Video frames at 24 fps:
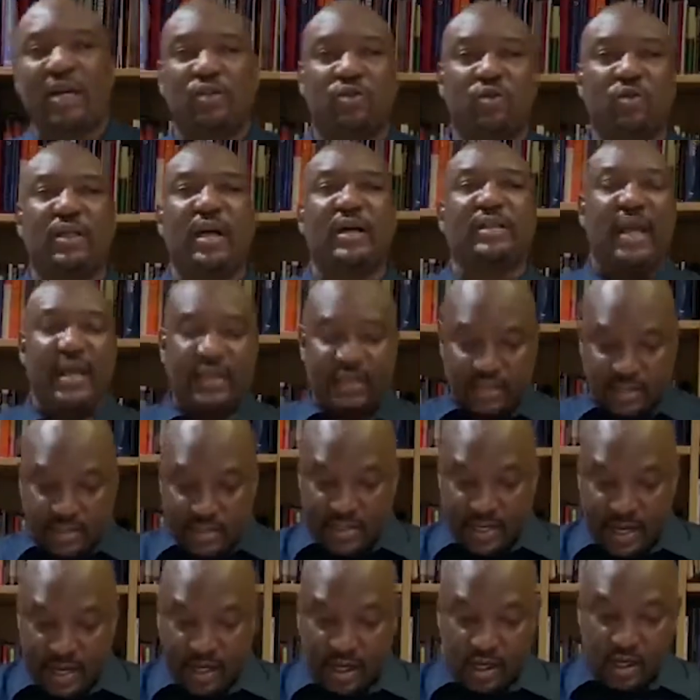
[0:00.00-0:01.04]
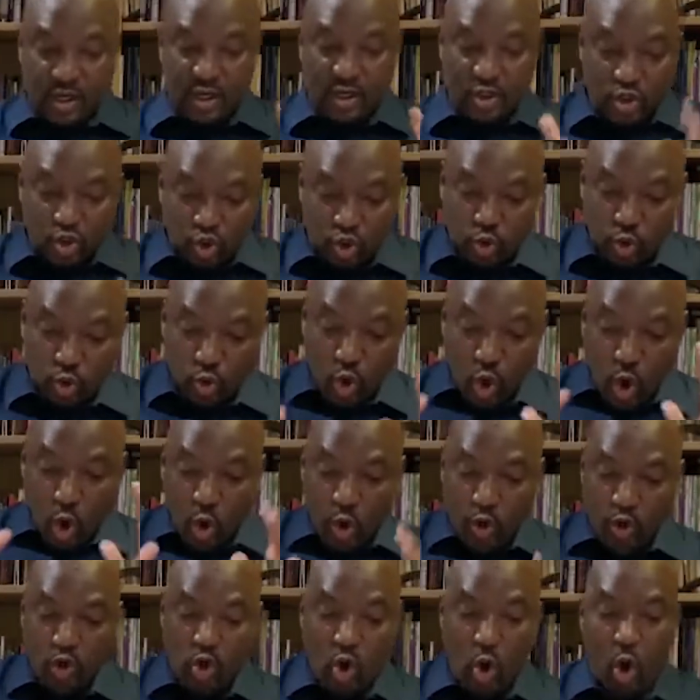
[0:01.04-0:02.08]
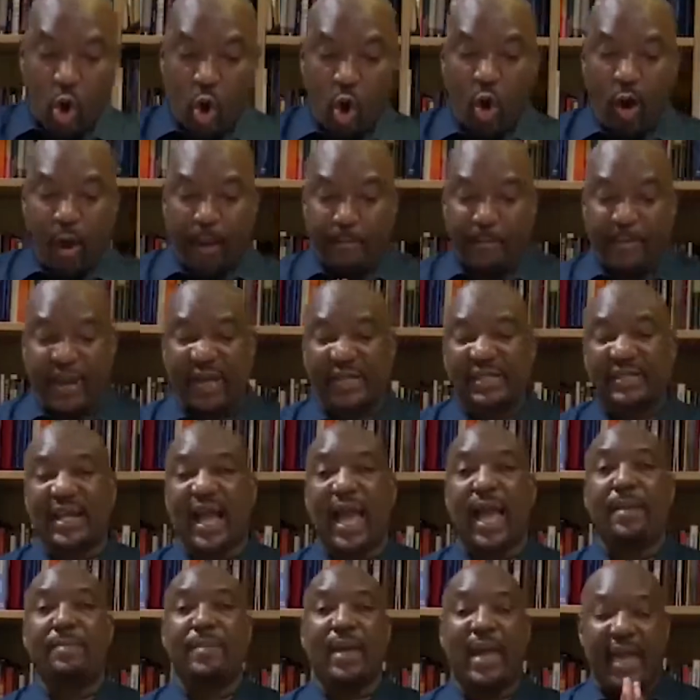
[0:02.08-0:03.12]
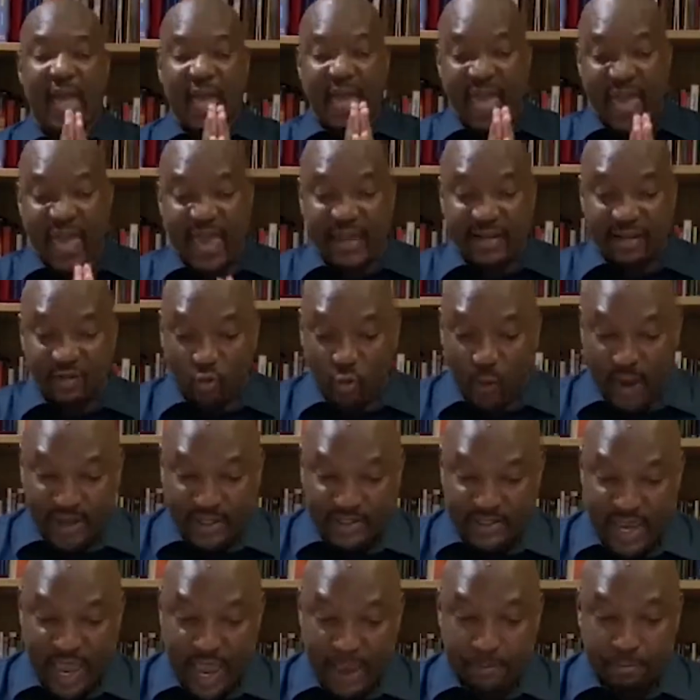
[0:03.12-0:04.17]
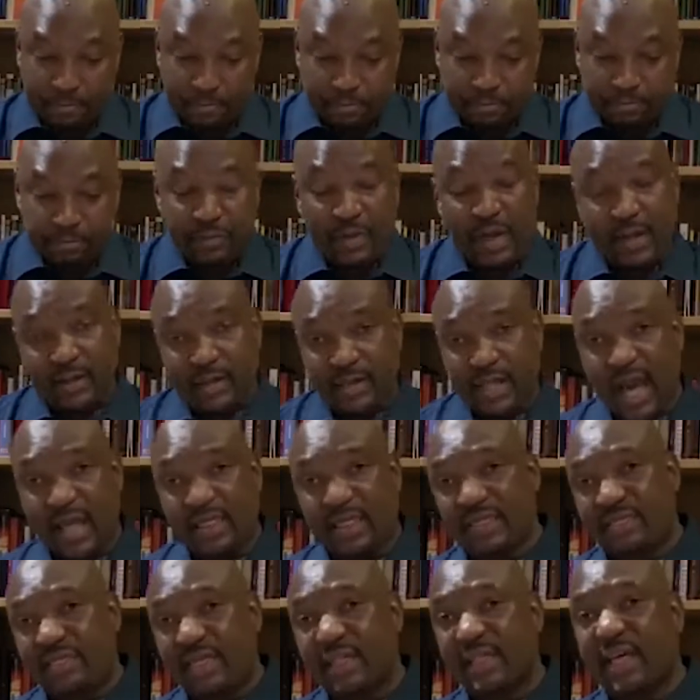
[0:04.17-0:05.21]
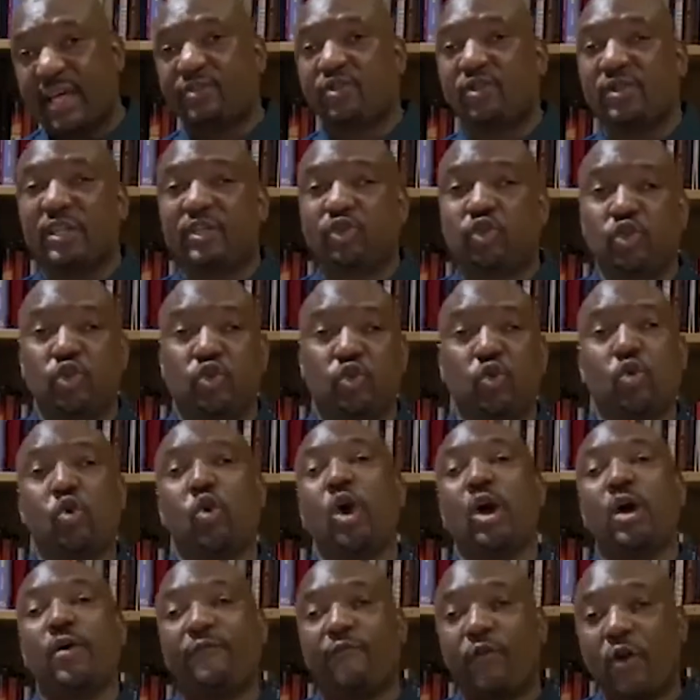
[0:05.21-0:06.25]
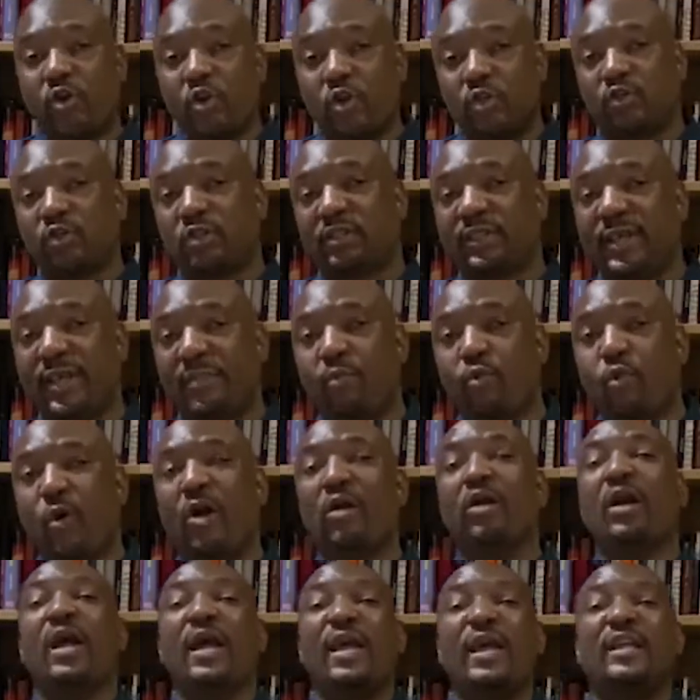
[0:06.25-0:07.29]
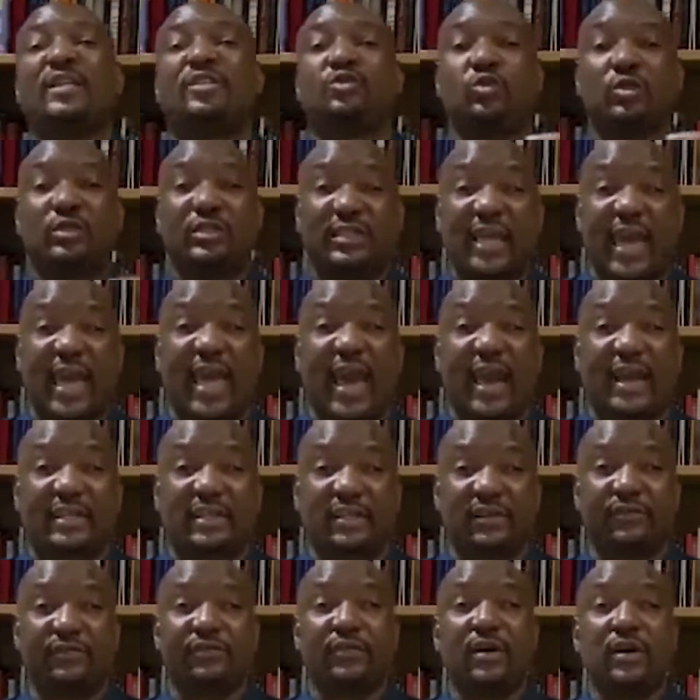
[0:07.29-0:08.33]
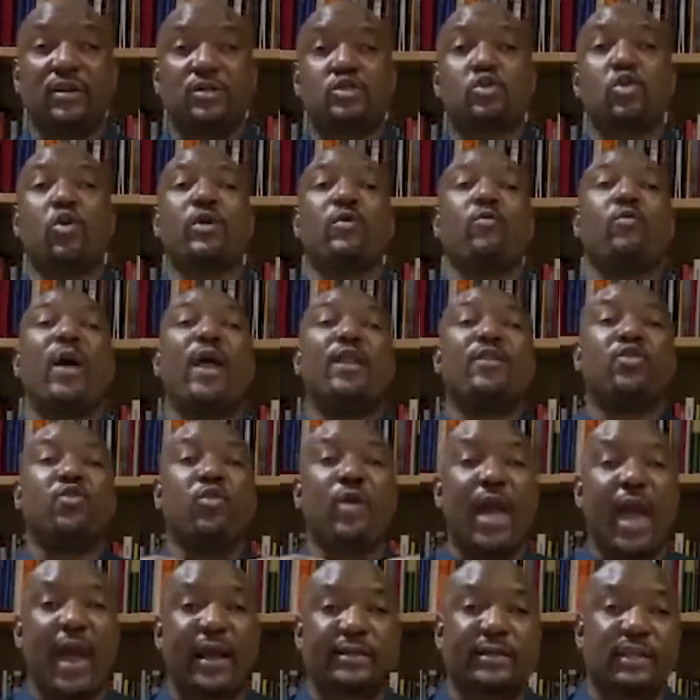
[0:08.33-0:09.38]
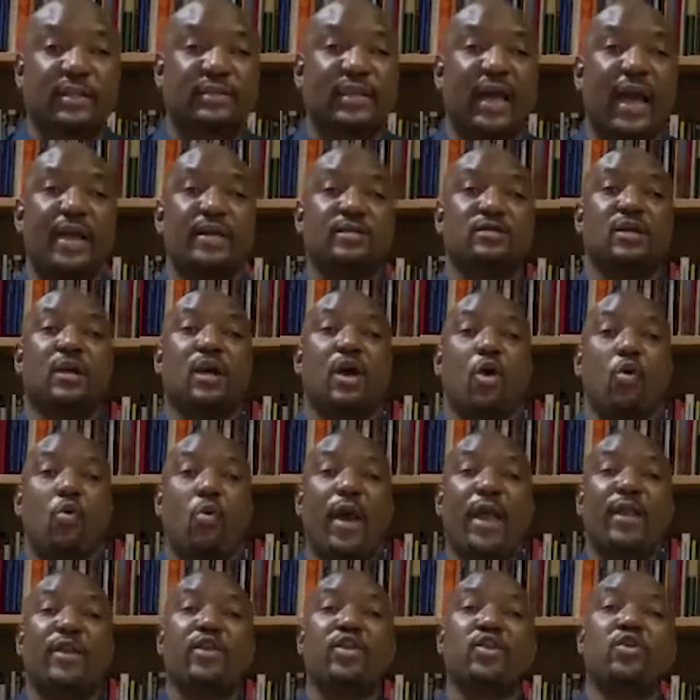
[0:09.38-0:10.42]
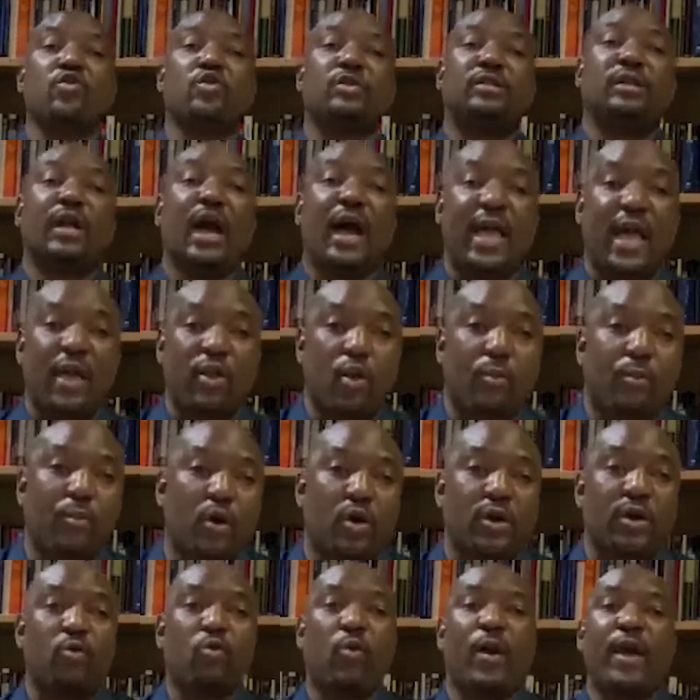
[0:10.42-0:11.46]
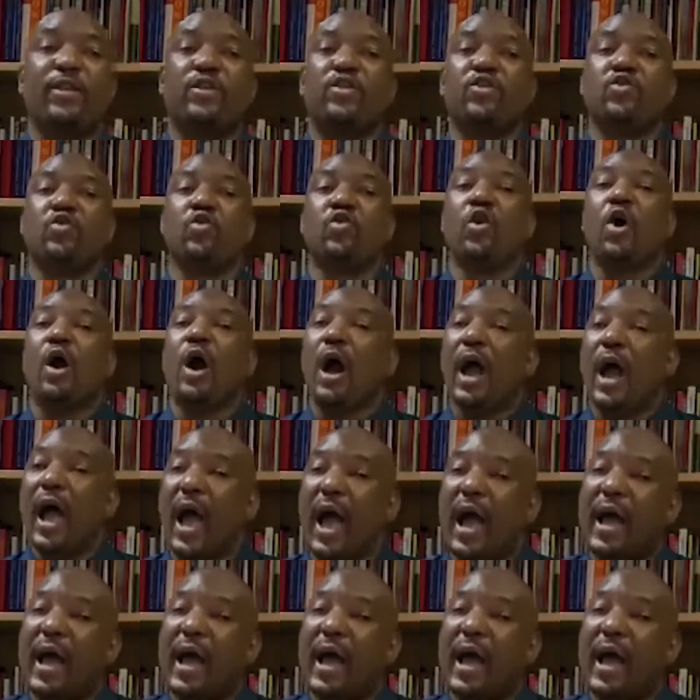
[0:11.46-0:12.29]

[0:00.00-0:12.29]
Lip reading: I want to do that. Stick to your bedtime and wake time. The other thing that you need to do for you to sleep well is to stay active. So when you exercise, when you tire your body, when you